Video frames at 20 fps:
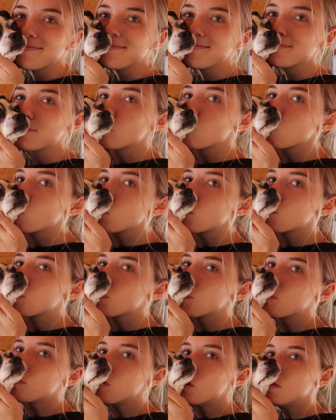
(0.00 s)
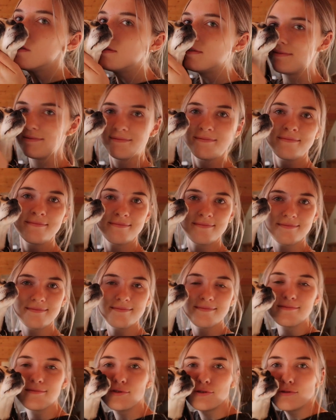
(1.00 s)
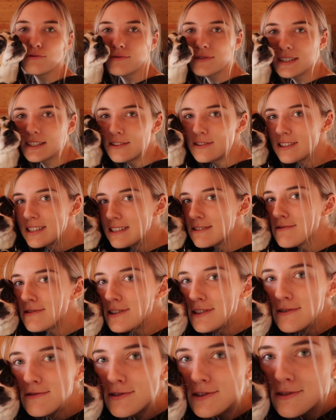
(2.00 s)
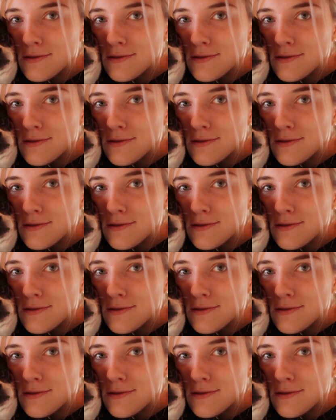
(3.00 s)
if it's only for the night, then that would